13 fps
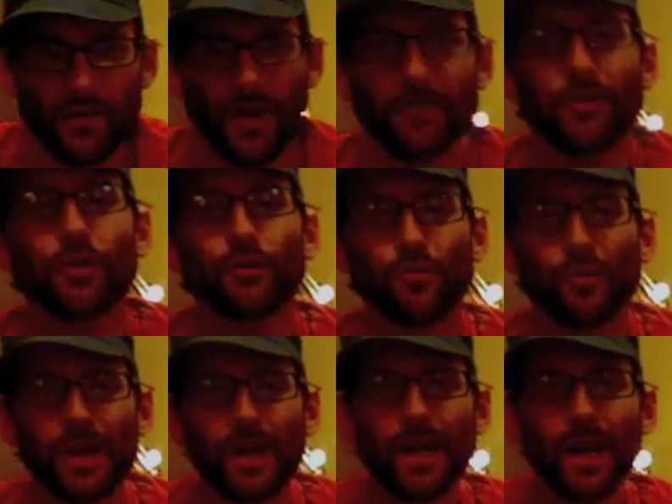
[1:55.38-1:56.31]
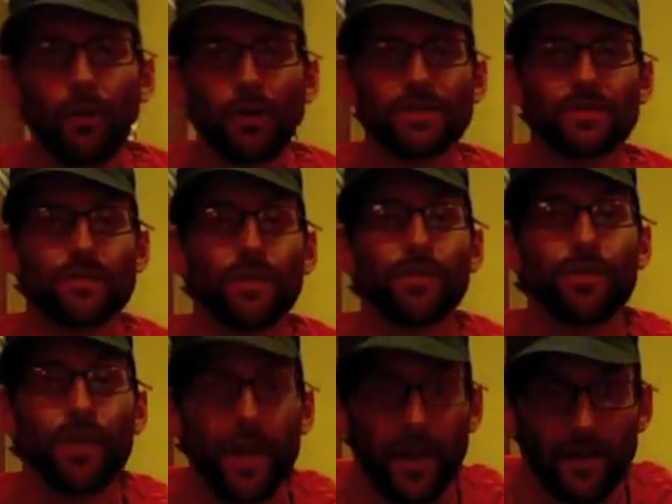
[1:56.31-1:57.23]
So after you read, I want you to
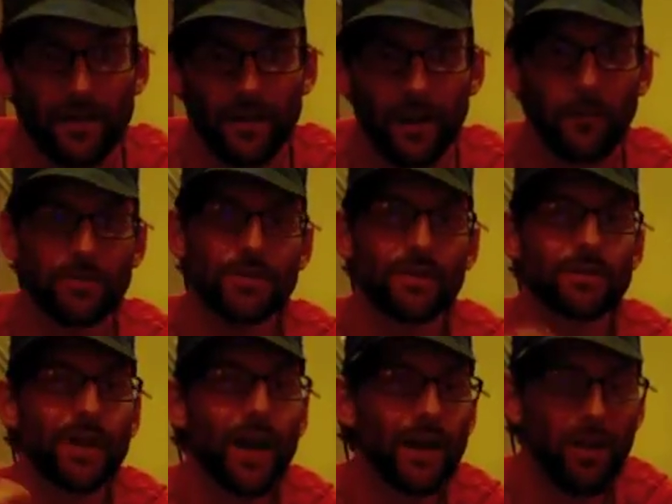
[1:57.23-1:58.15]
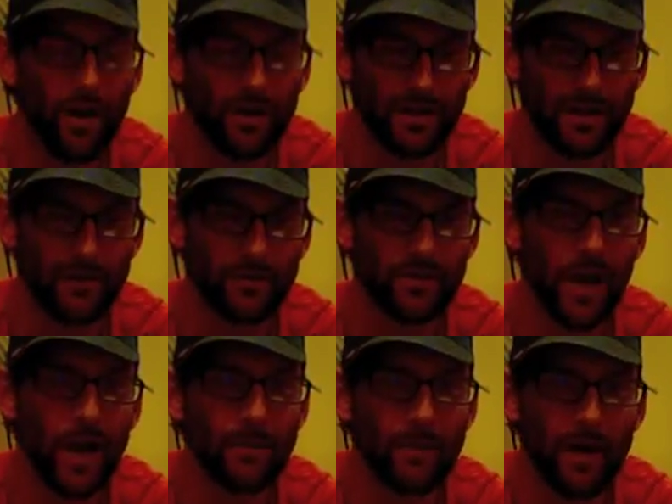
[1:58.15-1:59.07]
think. I want you to dialogue together,
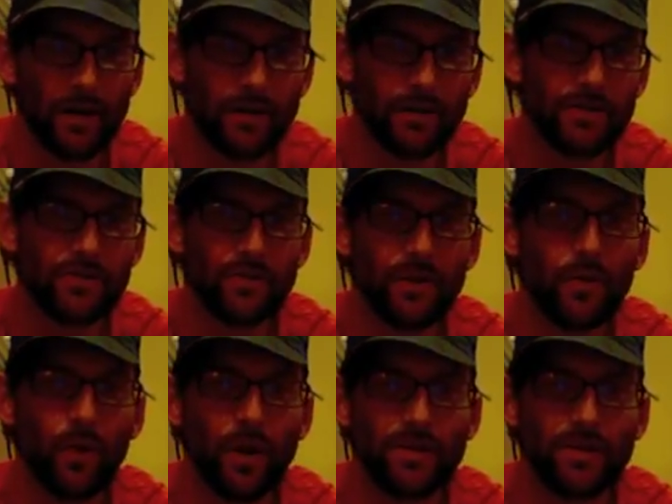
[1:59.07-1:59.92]
talk about it. And here's 3